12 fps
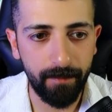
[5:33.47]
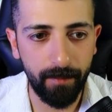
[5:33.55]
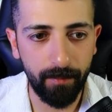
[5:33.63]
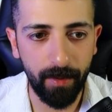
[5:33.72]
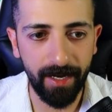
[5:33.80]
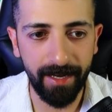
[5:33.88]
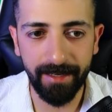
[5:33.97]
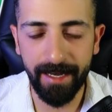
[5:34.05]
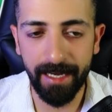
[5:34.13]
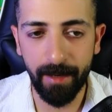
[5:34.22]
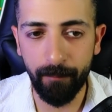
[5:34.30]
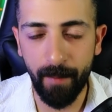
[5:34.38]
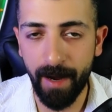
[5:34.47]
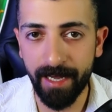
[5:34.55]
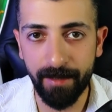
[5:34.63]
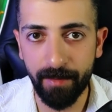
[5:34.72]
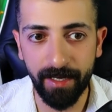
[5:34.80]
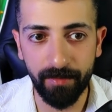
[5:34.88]
we can take a buy
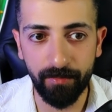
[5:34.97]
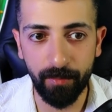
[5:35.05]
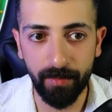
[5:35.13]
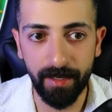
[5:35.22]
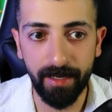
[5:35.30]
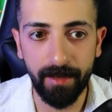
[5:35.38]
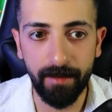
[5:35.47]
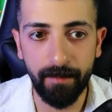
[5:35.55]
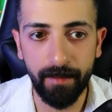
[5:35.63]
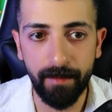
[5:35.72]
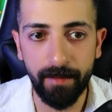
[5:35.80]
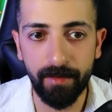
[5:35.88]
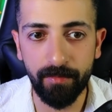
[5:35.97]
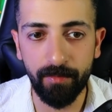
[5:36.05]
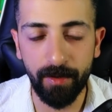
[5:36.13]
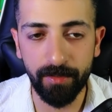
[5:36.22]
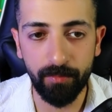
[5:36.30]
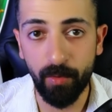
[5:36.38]
trade from here. The
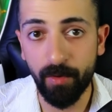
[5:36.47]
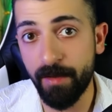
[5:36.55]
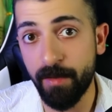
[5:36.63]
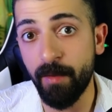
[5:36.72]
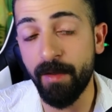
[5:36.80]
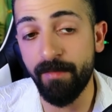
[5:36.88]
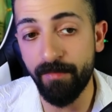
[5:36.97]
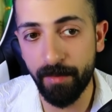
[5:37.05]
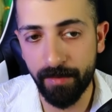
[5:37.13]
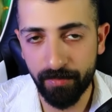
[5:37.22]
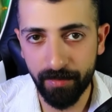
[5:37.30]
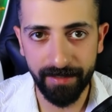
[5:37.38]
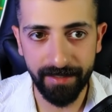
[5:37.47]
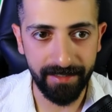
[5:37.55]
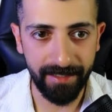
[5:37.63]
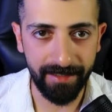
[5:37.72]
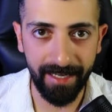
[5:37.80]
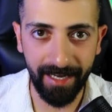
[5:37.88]
first point or the first
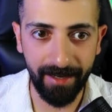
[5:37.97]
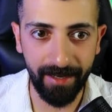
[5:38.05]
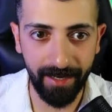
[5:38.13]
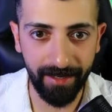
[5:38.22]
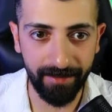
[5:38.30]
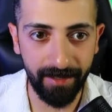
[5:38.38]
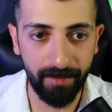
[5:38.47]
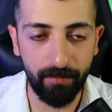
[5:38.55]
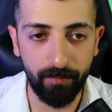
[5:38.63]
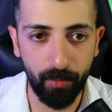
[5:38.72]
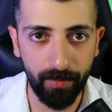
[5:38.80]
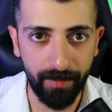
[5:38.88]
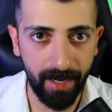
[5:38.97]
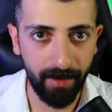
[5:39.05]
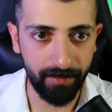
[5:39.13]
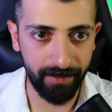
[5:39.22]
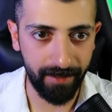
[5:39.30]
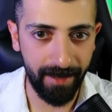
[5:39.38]
resistance area is at
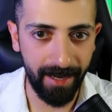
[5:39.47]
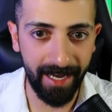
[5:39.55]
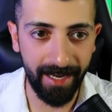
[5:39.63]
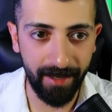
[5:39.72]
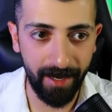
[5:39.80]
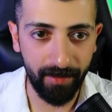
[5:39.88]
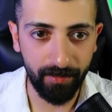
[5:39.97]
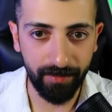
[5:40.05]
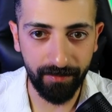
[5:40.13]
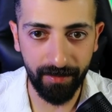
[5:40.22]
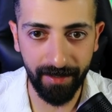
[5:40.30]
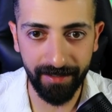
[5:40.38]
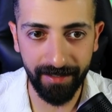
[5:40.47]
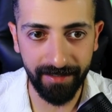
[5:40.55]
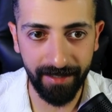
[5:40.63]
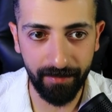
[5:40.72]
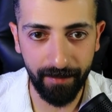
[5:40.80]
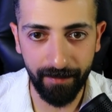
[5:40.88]

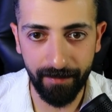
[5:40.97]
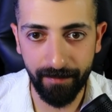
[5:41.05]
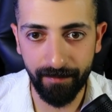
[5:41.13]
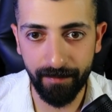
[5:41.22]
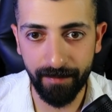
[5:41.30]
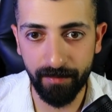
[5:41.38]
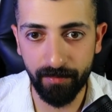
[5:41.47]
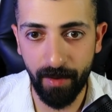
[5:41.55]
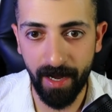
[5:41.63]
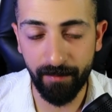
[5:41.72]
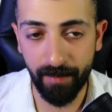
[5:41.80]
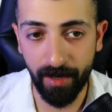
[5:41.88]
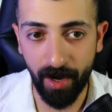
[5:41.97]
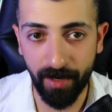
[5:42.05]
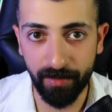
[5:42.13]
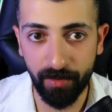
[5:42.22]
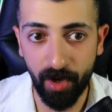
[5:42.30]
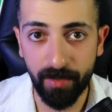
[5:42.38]
4,837. If you have a
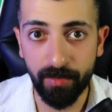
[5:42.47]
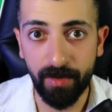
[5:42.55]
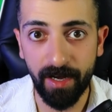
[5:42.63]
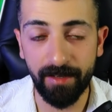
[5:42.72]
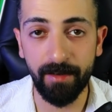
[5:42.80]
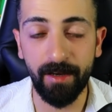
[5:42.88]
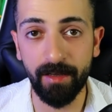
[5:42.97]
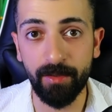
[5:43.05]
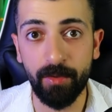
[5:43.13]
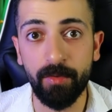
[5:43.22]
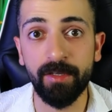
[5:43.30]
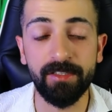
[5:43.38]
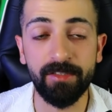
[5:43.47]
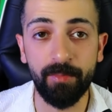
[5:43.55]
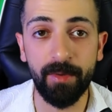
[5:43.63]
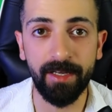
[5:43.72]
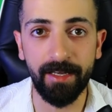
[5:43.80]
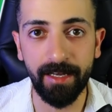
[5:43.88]
large contract, you can
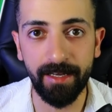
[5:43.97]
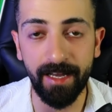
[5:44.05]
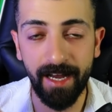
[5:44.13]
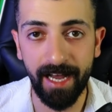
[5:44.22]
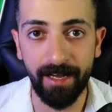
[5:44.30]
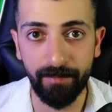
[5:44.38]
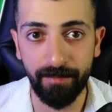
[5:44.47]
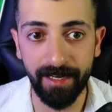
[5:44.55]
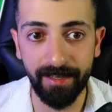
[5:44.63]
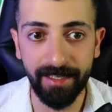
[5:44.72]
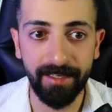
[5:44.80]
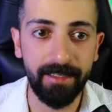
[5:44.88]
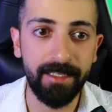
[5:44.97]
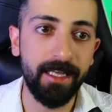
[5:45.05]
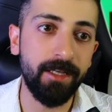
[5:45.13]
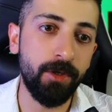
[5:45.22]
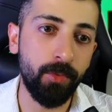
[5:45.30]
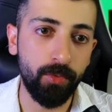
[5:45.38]
split it in half and
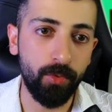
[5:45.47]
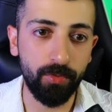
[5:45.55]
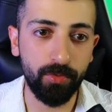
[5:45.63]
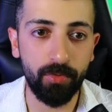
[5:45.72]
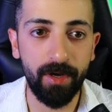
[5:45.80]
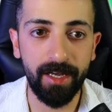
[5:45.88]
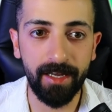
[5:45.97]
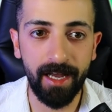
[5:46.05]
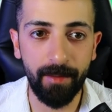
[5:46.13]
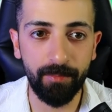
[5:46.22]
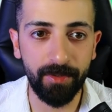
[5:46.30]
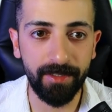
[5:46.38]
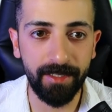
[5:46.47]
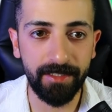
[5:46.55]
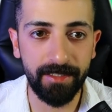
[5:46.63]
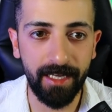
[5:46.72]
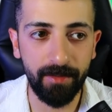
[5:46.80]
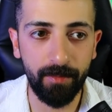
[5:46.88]
continue your trade up to
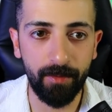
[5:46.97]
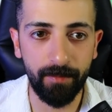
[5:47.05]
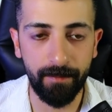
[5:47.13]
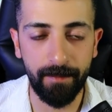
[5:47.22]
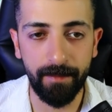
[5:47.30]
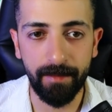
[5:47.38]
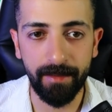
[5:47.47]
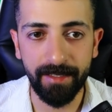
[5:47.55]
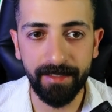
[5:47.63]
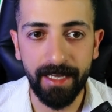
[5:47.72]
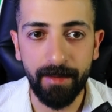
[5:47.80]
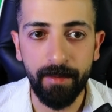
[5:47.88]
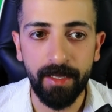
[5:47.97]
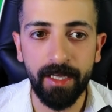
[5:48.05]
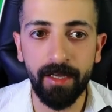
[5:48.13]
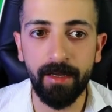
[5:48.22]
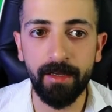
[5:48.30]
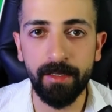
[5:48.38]
this level. This level
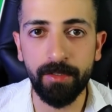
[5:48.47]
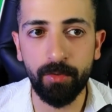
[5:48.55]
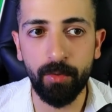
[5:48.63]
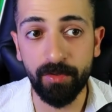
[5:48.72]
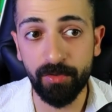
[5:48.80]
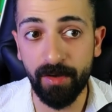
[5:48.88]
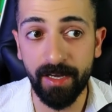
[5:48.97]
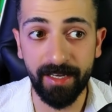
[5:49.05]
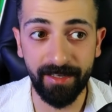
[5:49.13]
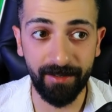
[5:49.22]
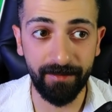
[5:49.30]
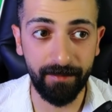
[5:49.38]
here is your trade.